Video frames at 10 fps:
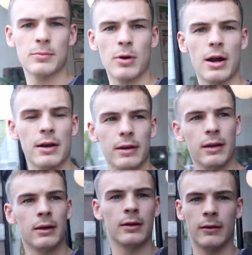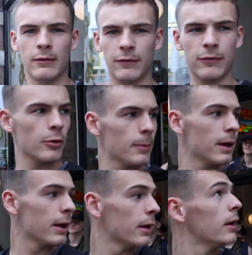branding from
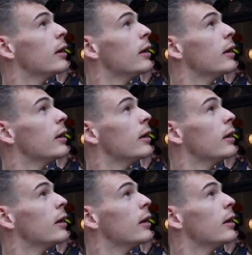it.